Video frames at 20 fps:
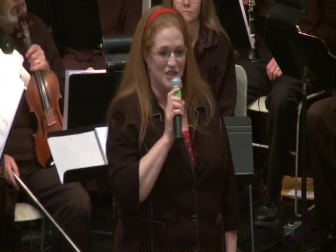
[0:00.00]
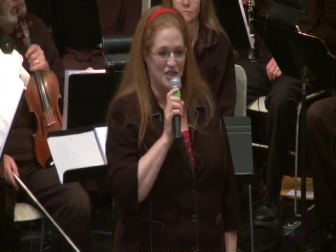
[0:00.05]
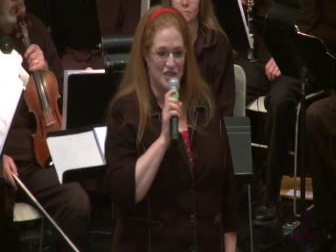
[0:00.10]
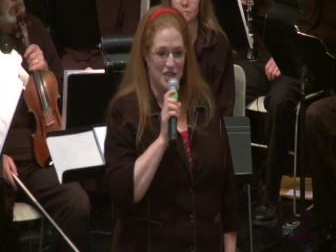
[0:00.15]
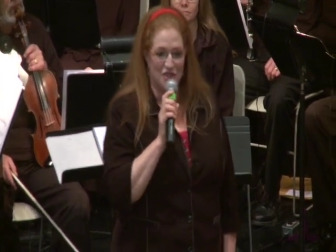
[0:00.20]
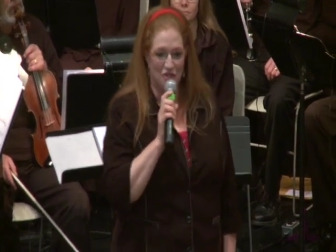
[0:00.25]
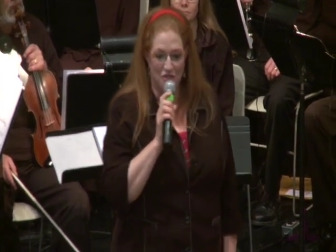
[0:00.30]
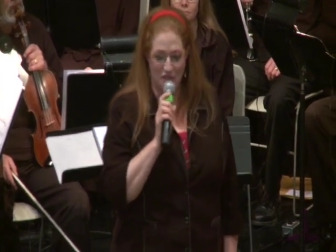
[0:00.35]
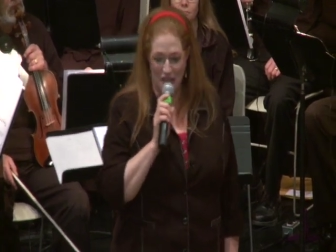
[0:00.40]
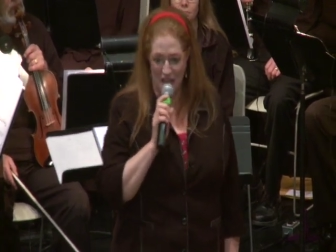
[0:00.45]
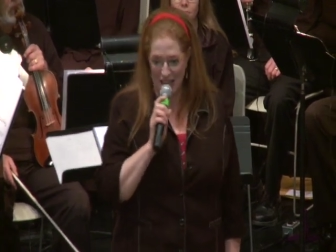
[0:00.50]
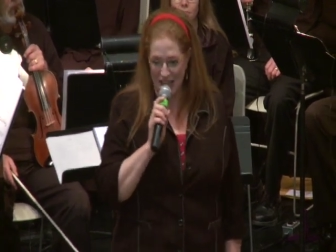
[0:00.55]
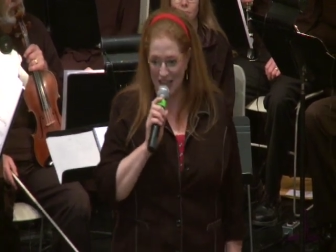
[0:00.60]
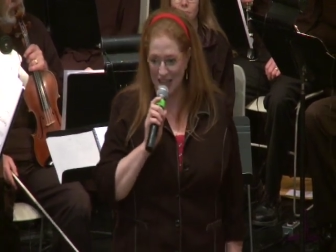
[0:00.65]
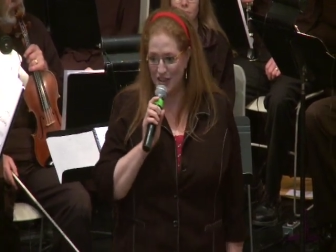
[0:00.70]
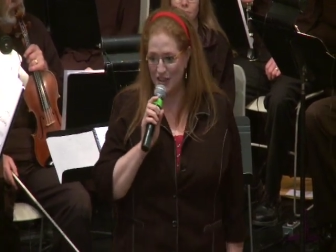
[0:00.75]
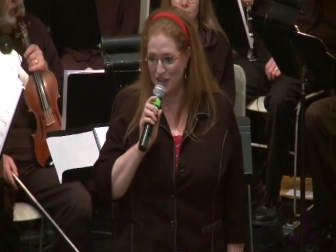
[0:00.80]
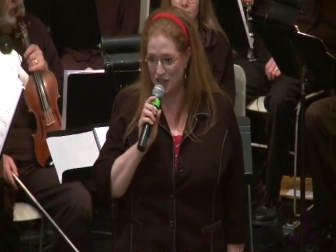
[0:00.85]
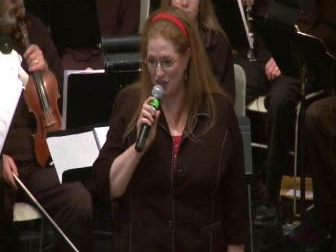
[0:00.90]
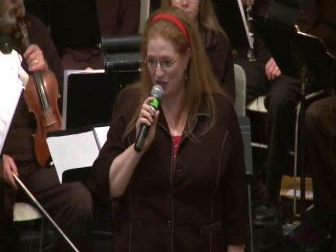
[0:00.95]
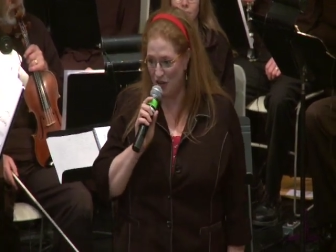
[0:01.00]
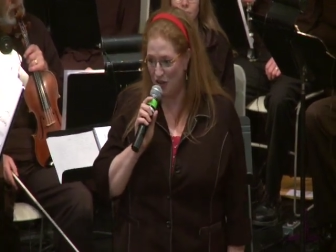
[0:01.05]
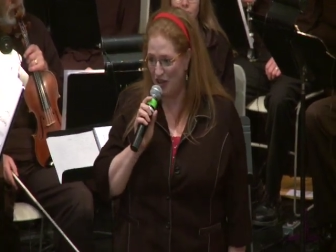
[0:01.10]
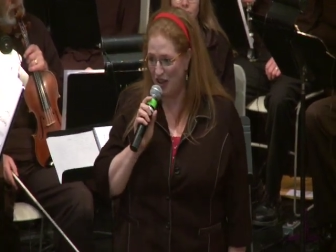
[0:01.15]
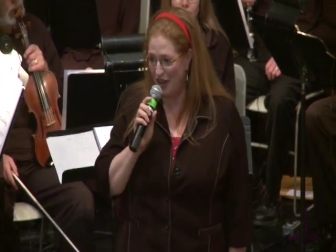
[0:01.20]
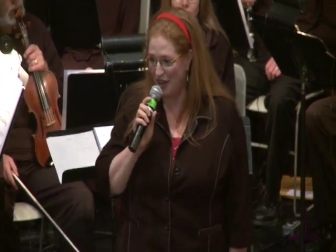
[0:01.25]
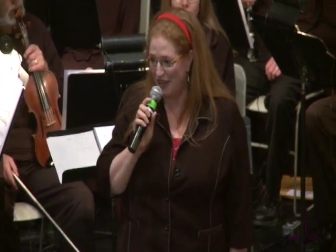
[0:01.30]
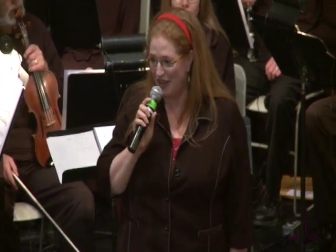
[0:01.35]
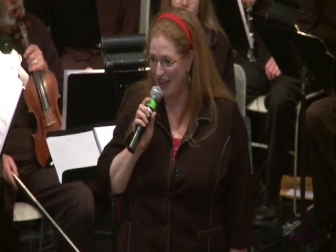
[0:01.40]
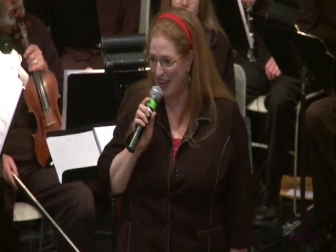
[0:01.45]
she created the show,
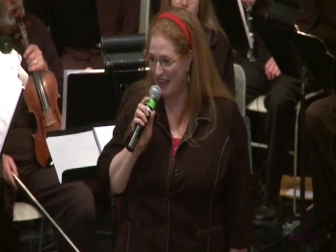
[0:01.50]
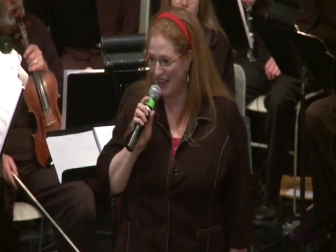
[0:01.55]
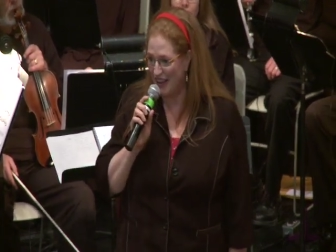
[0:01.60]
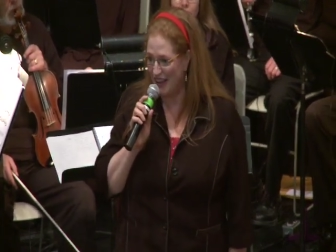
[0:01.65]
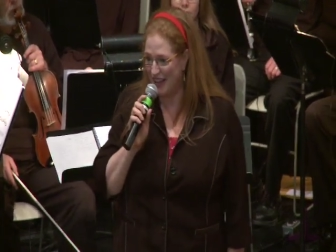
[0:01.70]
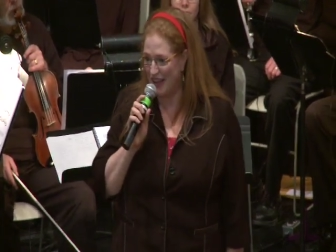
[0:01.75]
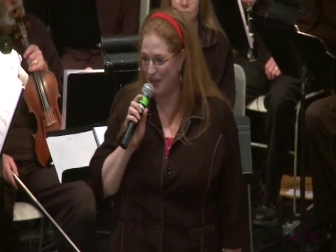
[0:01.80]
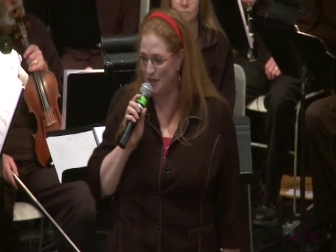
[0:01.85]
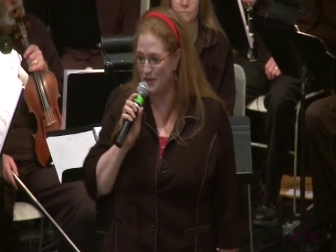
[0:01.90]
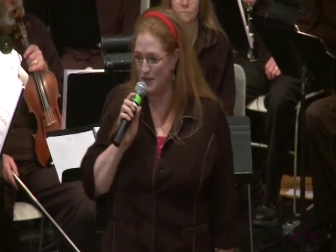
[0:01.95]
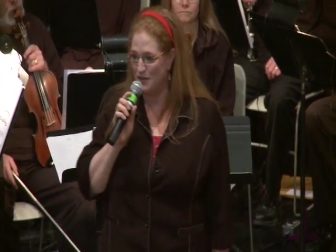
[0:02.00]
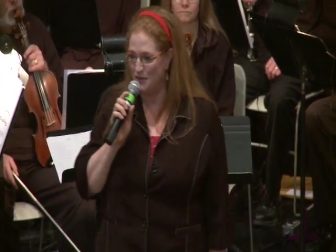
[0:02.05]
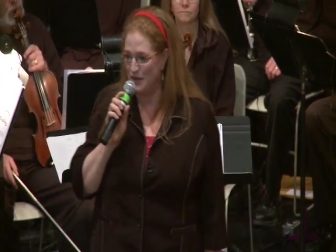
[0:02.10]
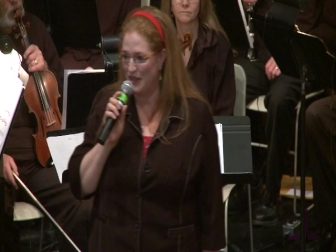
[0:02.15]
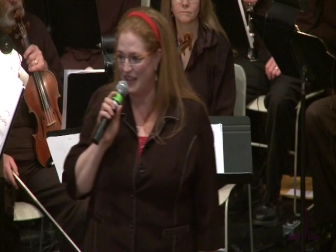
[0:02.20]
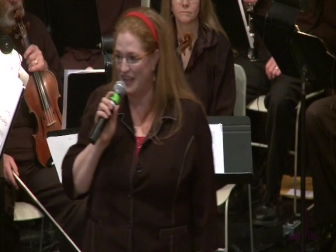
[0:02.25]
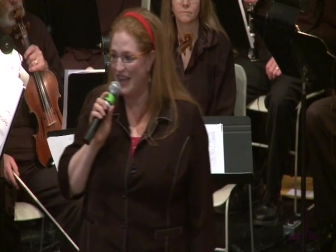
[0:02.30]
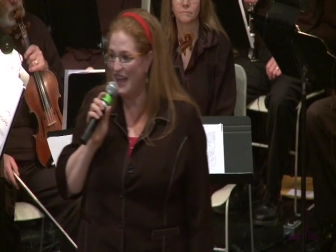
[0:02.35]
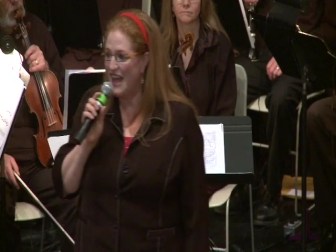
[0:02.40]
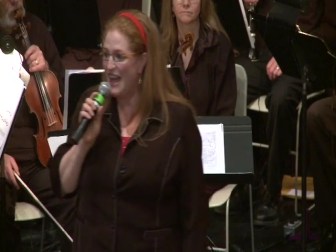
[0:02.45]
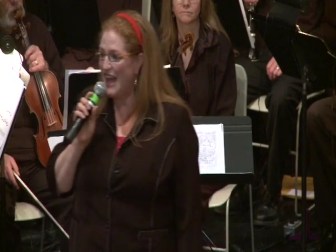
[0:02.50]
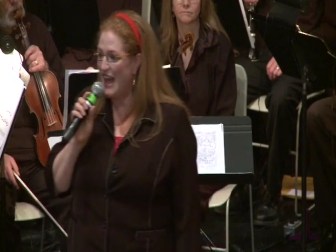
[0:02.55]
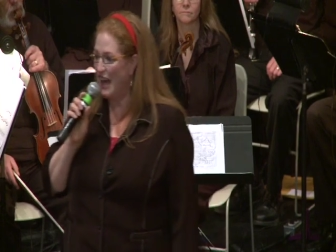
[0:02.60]
How Canada Came to Be,